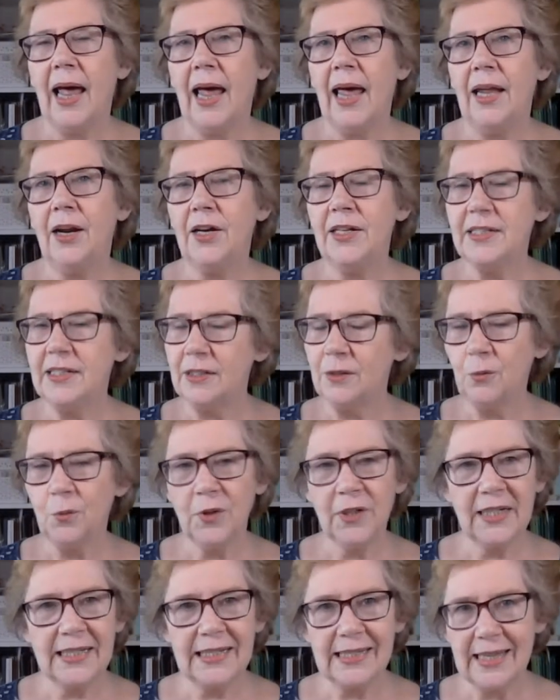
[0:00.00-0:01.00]
And I didn't
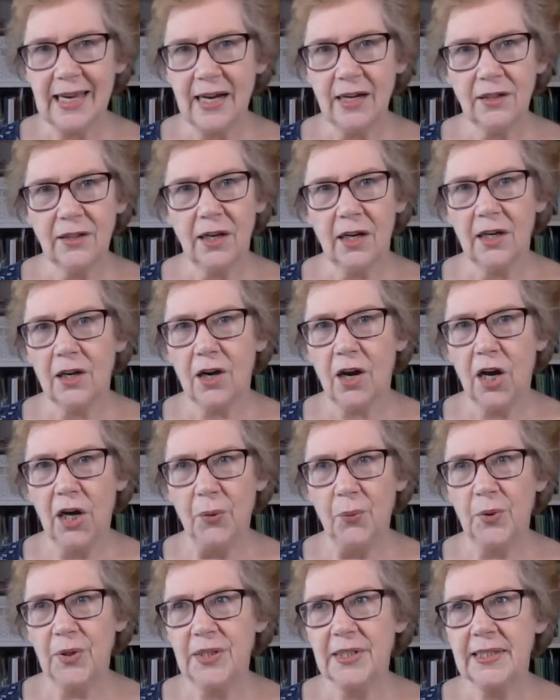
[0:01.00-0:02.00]
want to sound like I
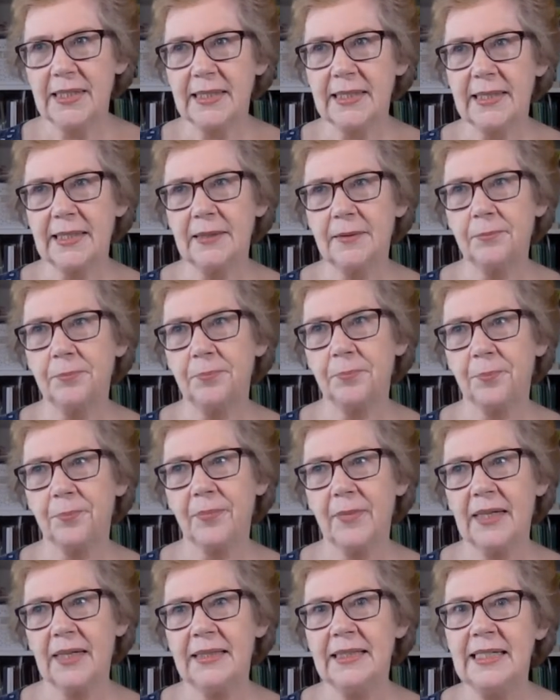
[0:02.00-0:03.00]
was
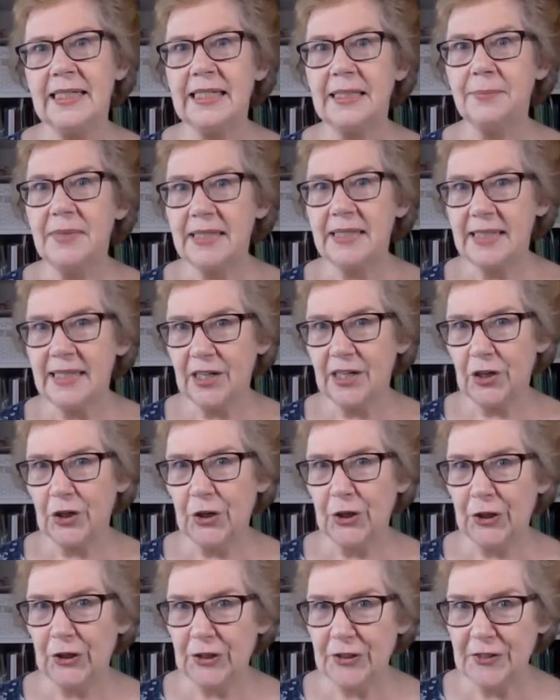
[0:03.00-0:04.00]
dismissing
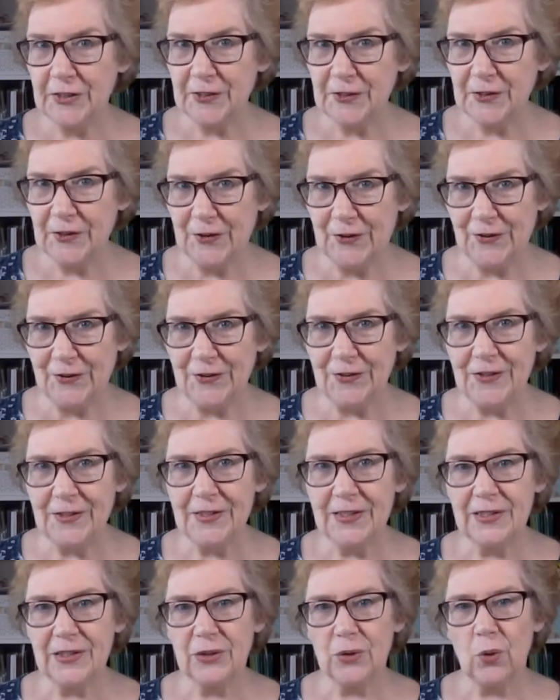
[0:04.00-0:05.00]
her
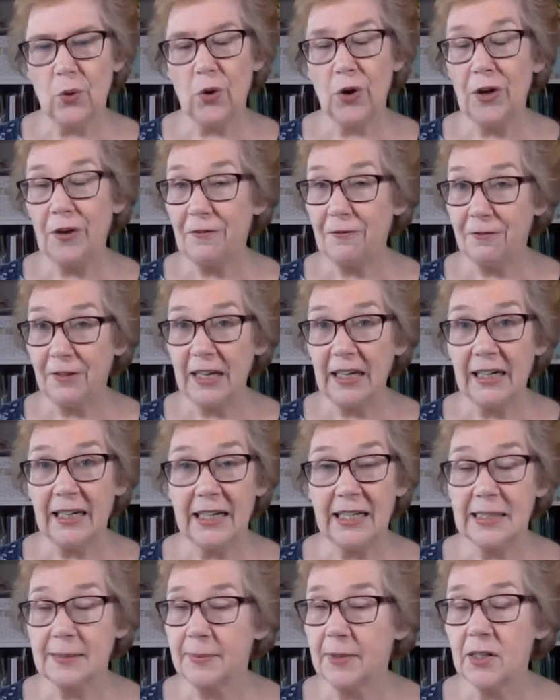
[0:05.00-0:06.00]
concerns or her
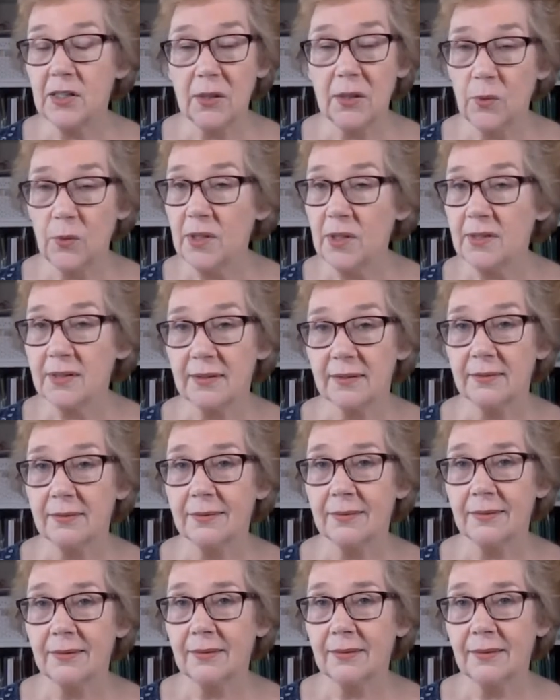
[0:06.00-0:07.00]
feelings because I wasn't
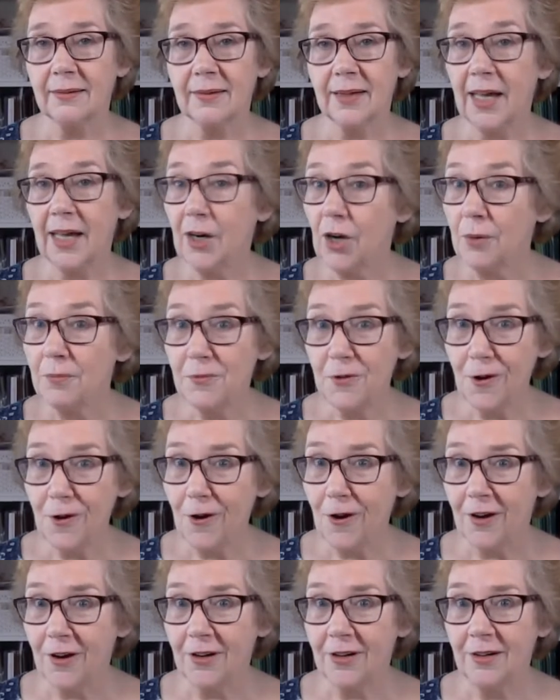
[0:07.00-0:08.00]
and I'm
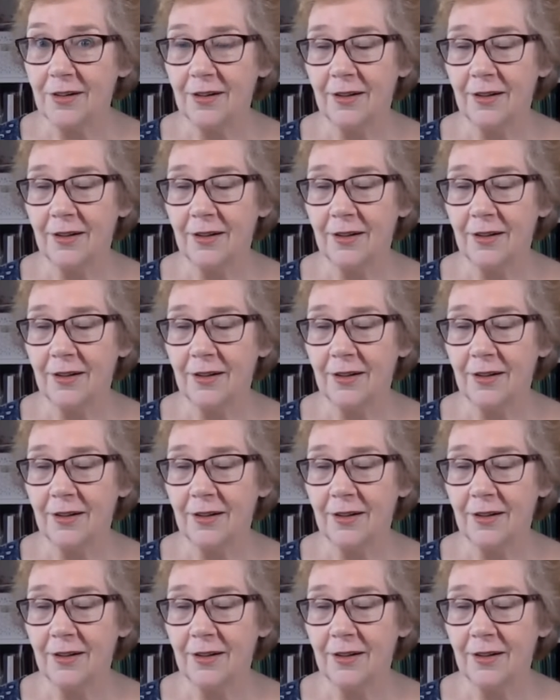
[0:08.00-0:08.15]
not.